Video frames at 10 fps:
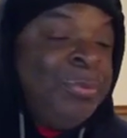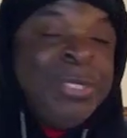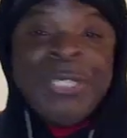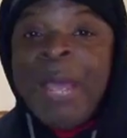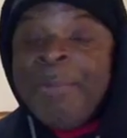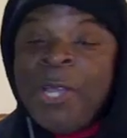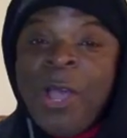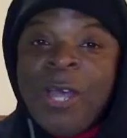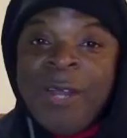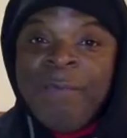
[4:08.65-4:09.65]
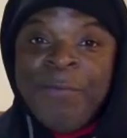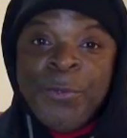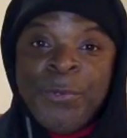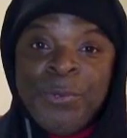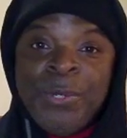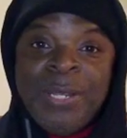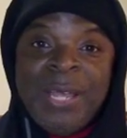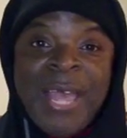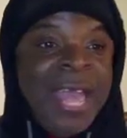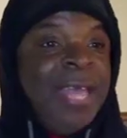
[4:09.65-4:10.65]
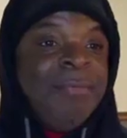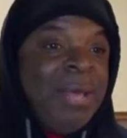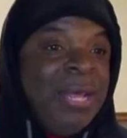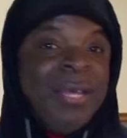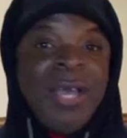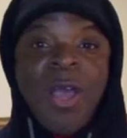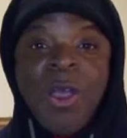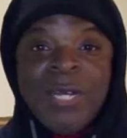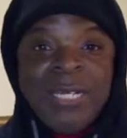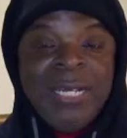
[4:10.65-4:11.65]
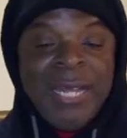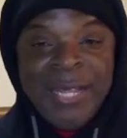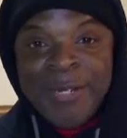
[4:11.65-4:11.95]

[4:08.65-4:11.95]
shopping cart of food and my card declined.